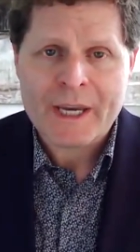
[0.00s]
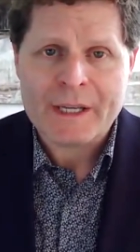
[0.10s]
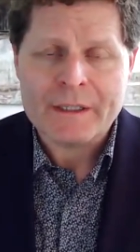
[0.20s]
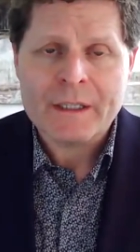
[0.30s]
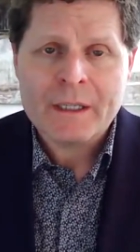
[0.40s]

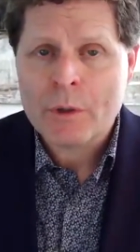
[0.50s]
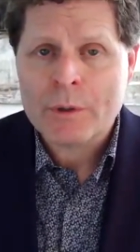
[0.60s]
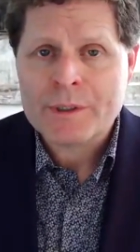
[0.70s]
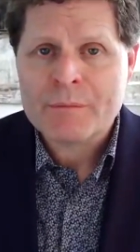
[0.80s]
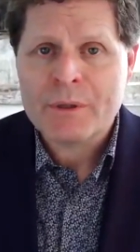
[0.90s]
headed. If we're
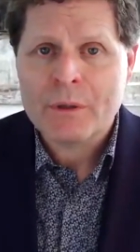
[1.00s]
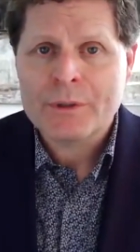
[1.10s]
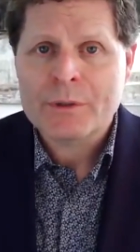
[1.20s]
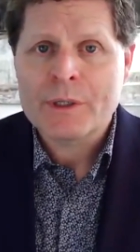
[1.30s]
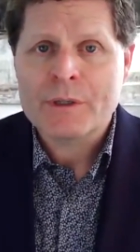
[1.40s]
going to
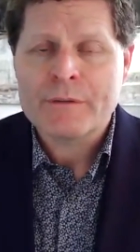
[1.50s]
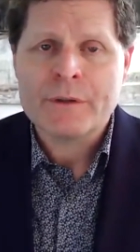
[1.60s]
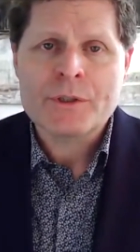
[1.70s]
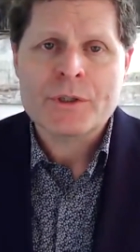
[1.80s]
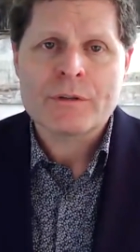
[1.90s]
build a greener
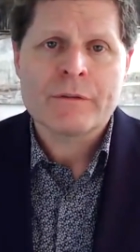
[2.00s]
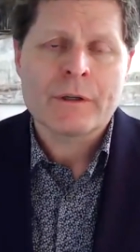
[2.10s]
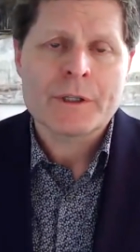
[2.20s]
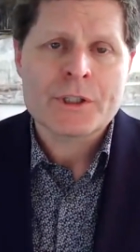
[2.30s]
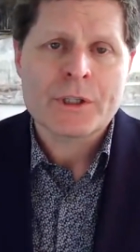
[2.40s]
future for our